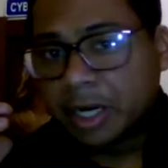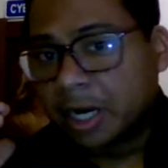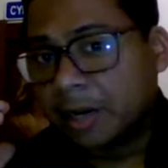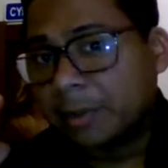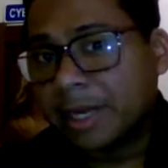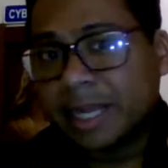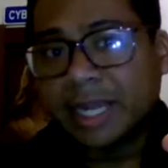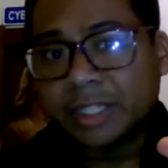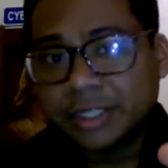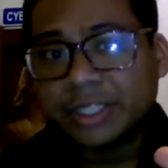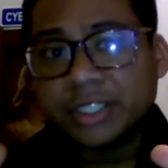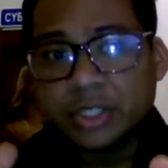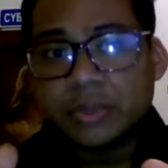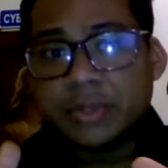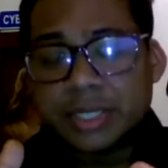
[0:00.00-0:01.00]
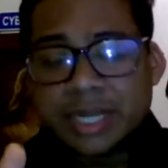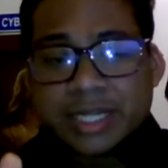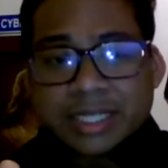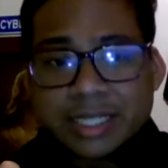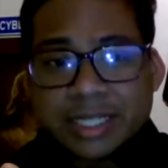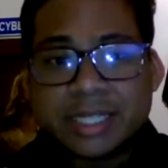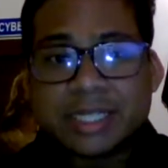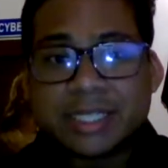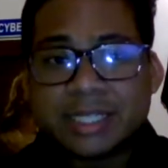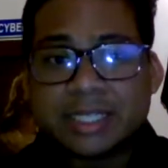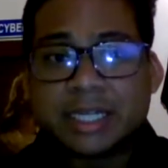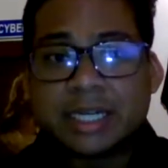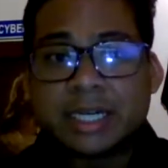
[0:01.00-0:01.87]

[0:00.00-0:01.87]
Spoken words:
am I actually doing this is